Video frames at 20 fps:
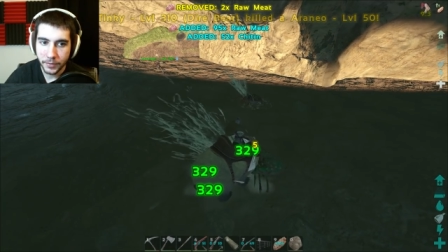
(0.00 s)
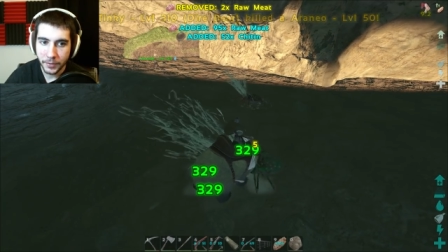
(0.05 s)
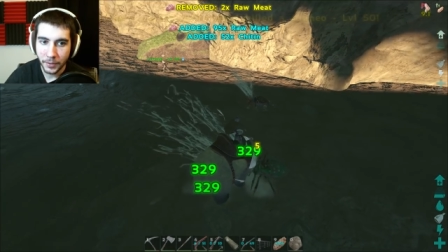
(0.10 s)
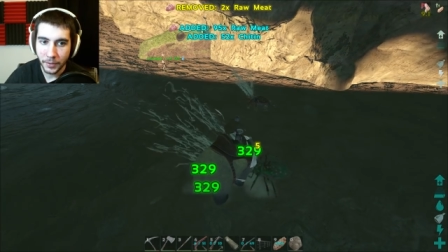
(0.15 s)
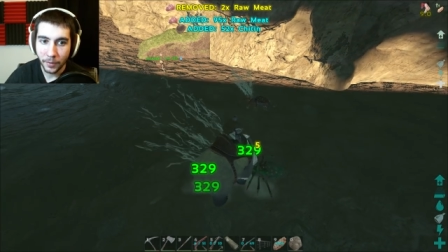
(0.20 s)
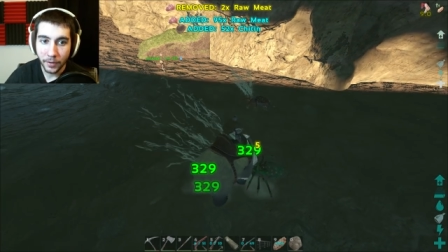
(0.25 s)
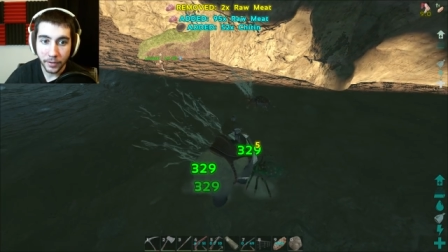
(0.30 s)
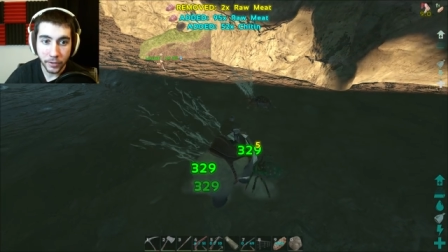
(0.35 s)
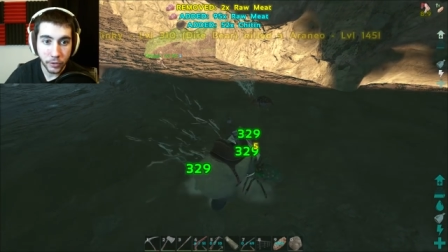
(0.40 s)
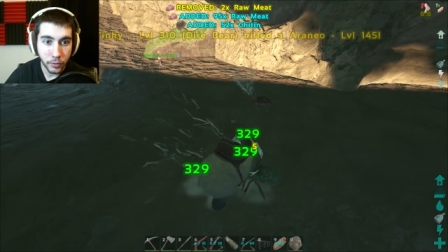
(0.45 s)

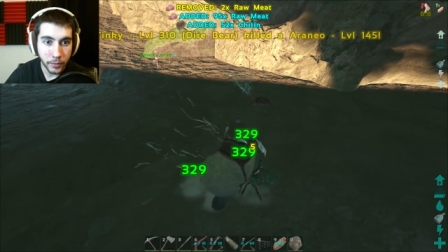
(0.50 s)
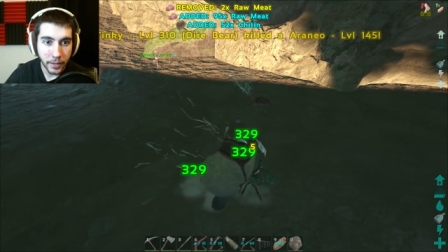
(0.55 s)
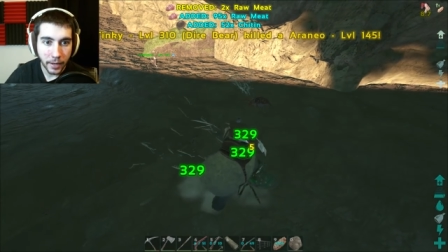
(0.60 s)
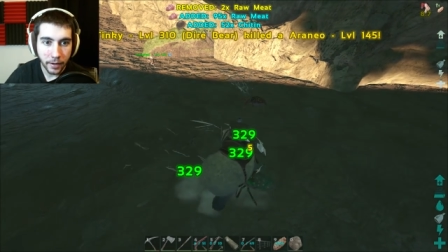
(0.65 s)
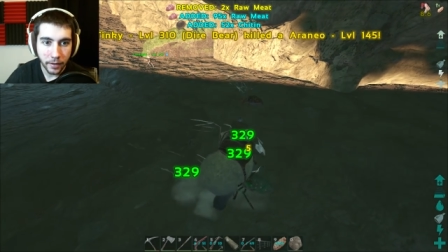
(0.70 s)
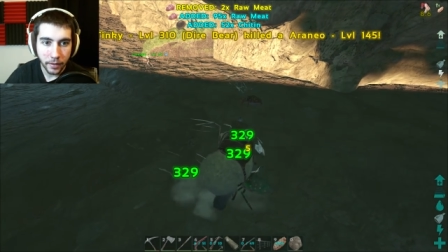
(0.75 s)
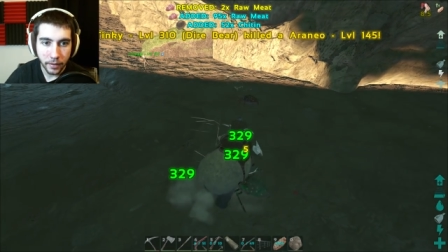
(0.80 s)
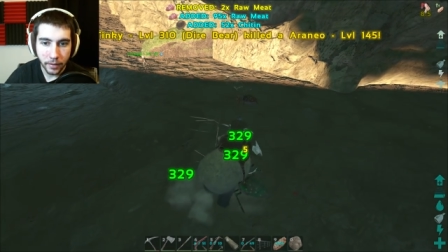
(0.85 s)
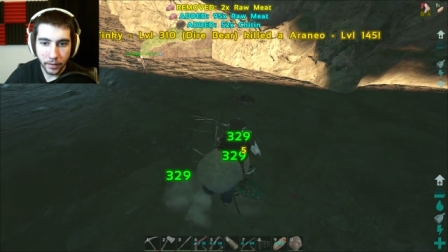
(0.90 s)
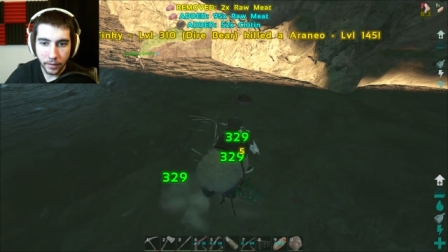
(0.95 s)
So, did you get
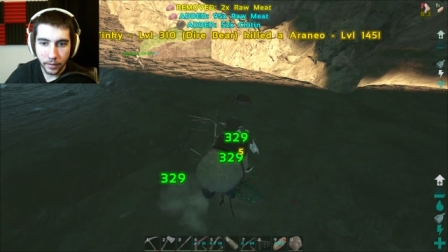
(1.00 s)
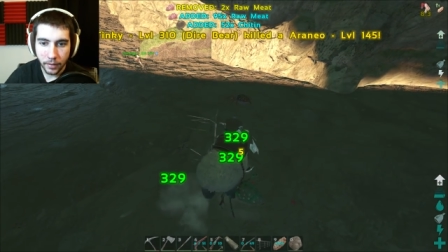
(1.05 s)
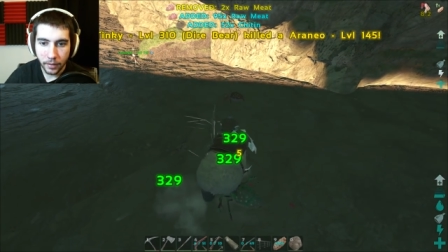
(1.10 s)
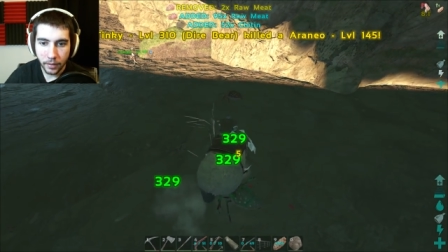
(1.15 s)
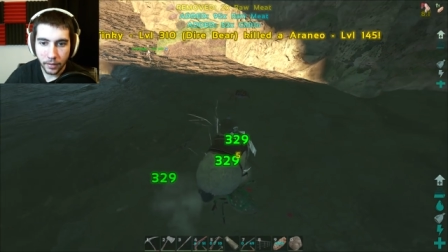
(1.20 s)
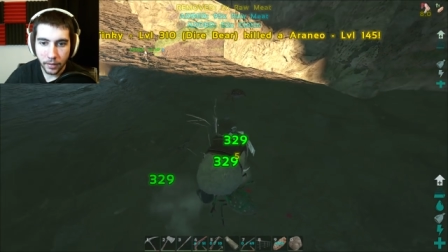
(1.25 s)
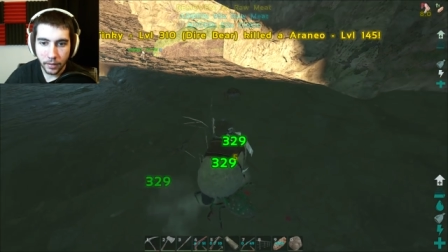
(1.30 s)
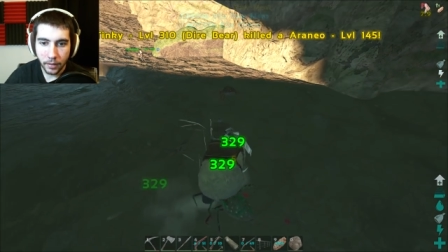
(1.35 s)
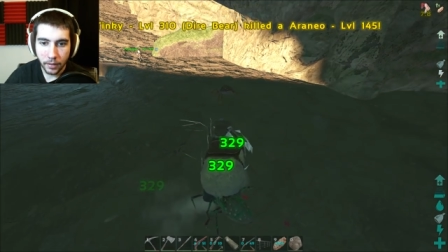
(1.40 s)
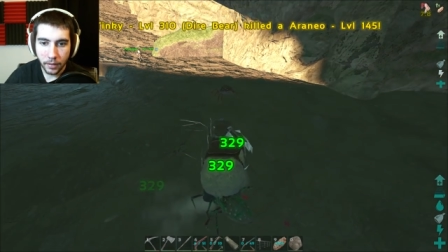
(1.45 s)
it?
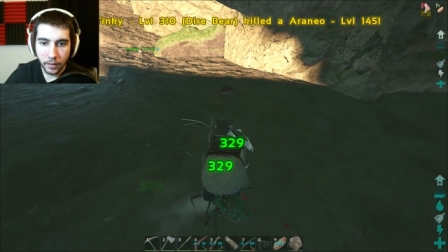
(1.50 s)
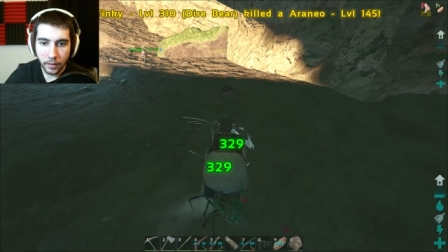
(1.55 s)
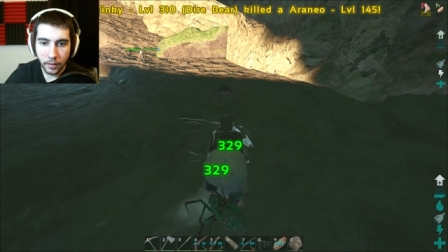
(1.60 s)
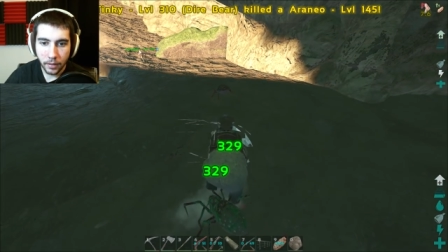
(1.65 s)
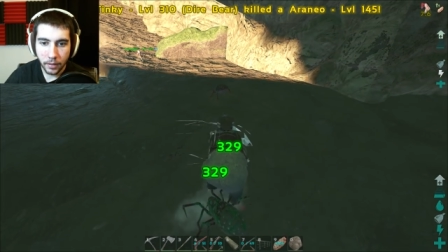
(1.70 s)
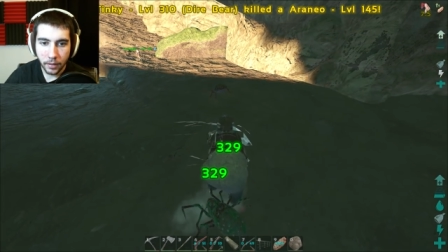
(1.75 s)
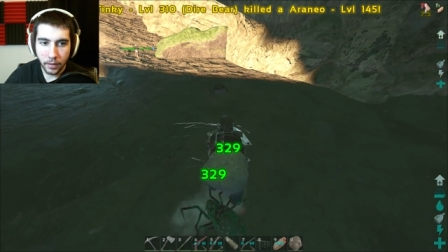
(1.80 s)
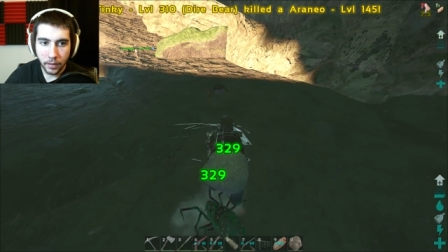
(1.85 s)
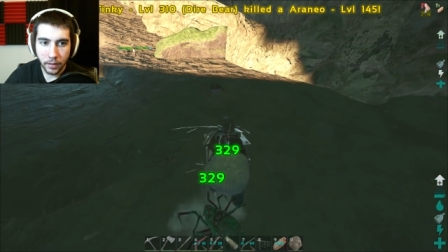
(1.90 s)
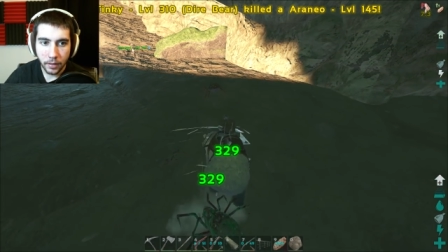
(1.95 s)

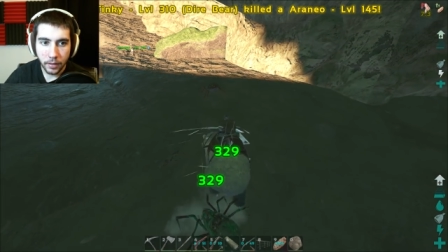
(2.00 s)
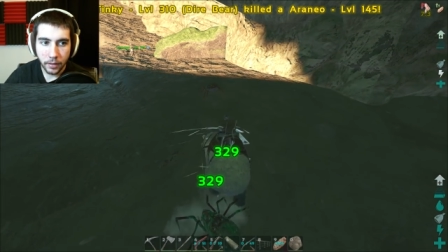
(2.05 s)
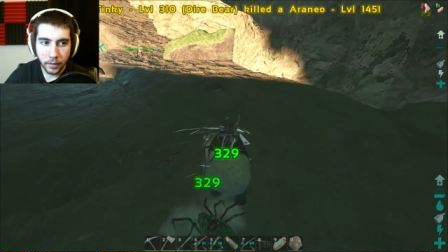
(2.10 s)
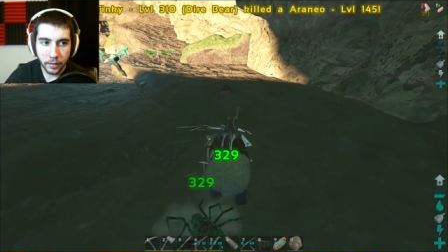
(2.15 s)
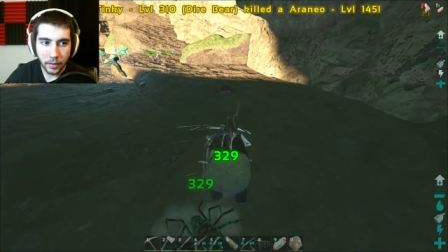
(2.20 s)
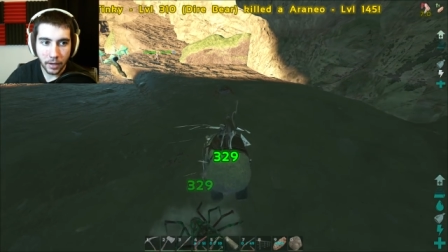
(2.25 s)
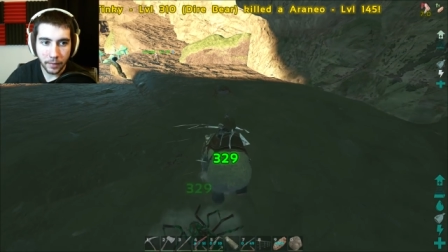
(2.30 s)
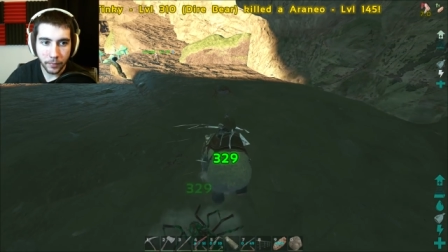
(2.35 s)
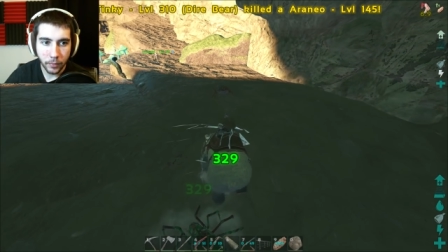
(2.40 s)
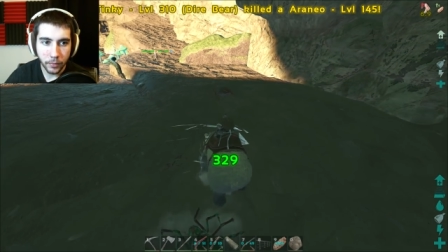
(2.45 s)
Yeah.
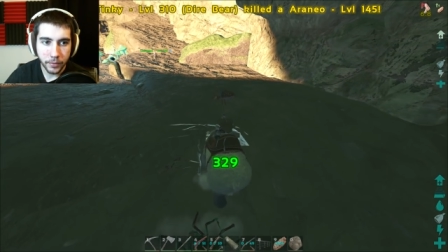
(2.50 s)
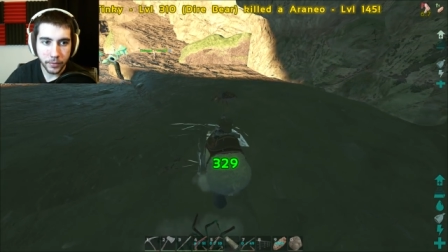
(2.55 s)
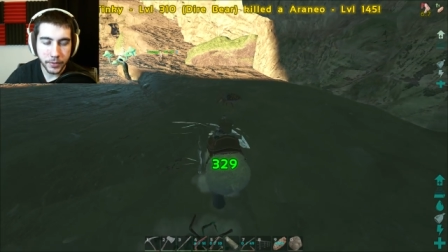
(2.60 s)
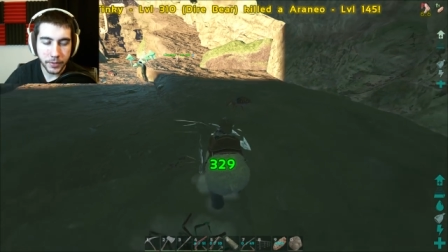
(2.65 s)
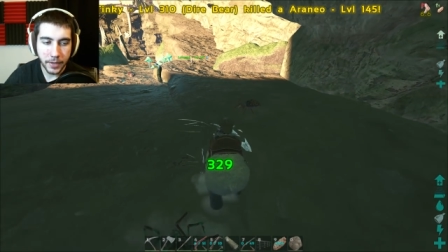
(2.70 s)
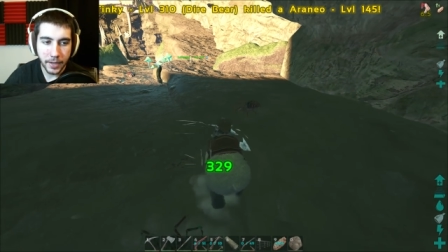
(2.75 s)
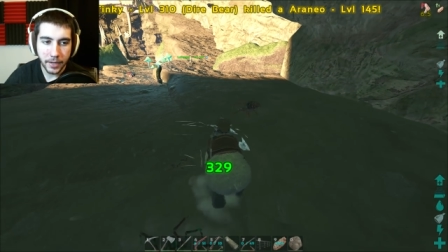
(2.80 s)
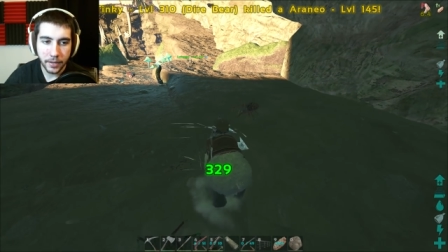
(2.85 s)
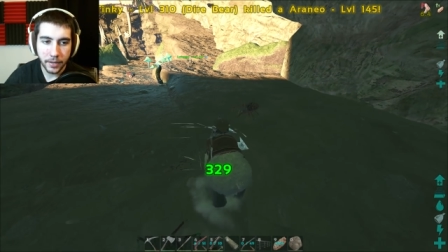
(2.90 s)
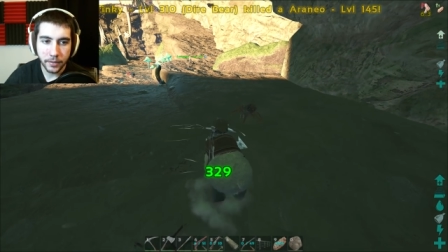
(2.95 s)
Careful.
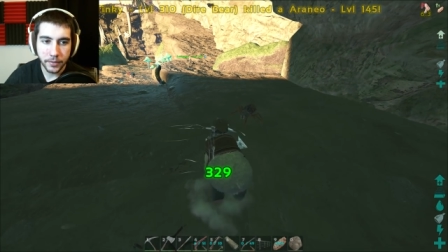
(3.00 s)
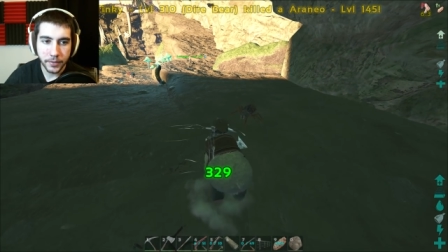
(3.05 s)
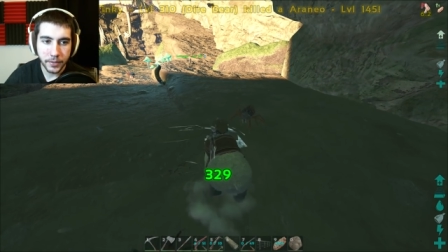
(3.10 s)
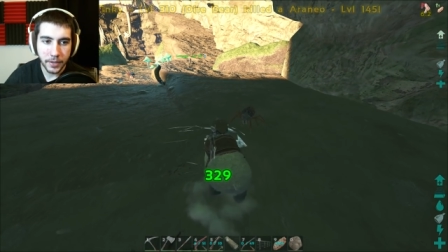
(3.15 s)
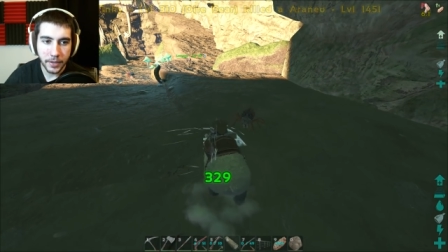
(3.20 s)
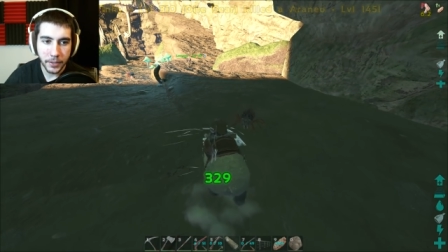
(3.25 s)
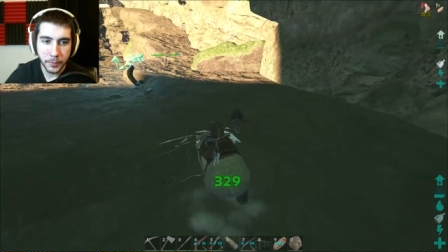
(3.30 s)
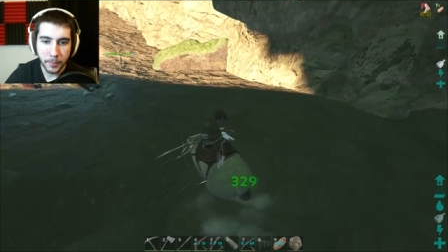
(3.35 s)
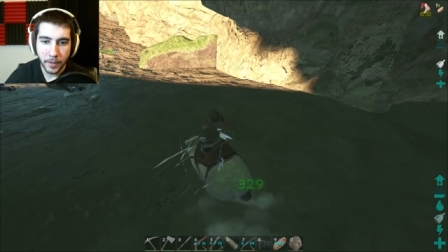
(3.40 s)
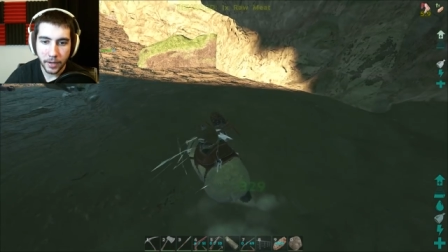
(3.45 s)
Snake,
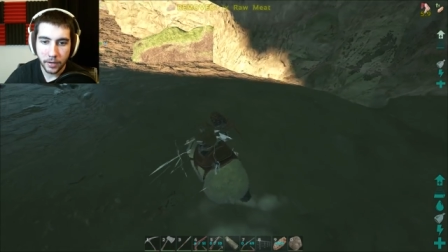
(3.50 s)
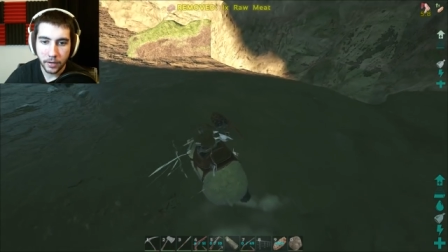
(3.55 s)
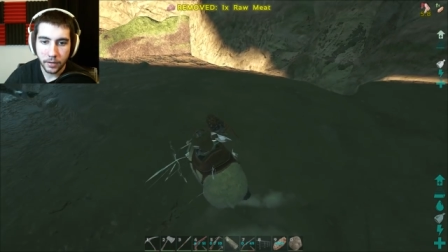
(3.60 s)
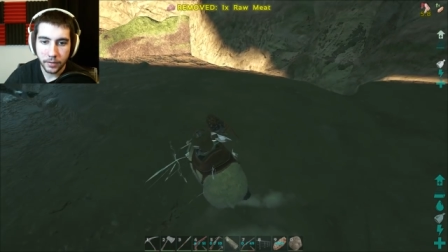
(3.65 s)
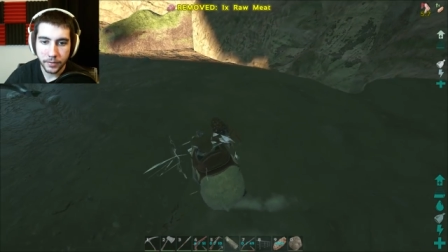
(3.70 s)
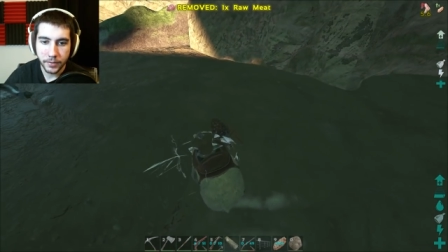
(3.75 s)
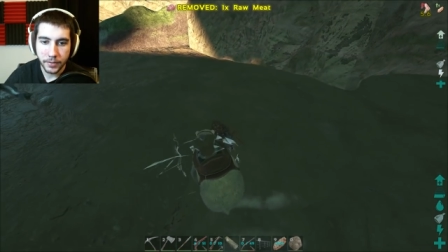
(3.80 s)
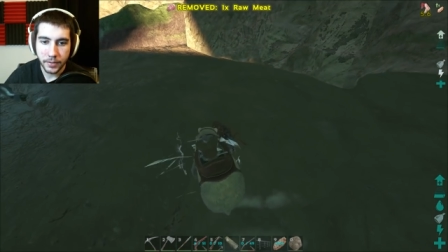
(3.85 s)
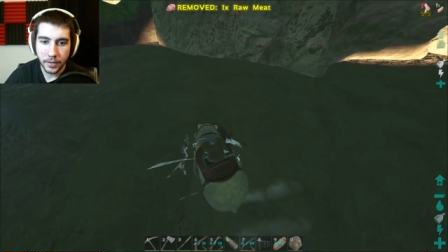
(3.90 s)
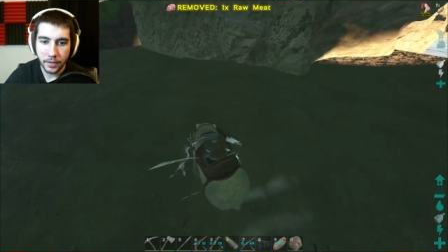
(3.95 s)
snake, spider,
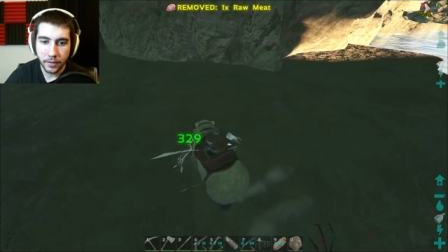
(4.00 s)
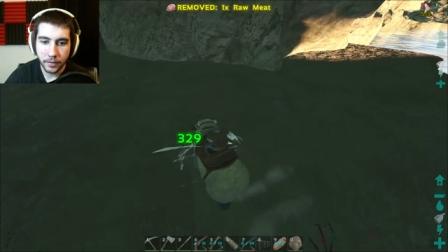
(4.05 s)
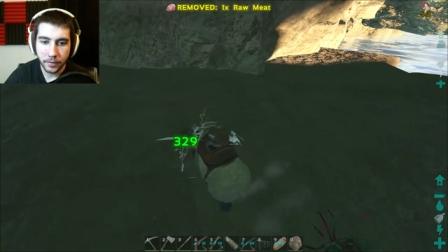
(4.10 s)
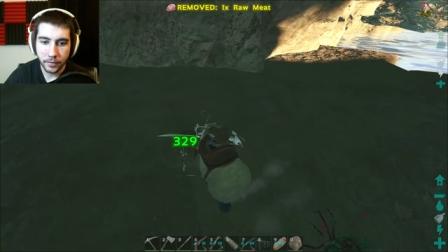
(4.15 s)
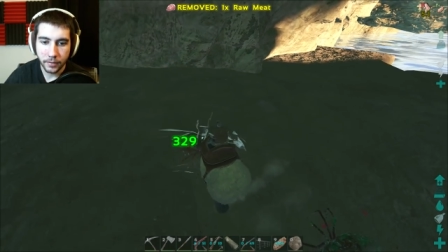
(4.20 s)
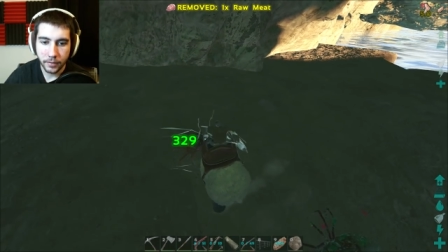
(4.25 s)
and snake.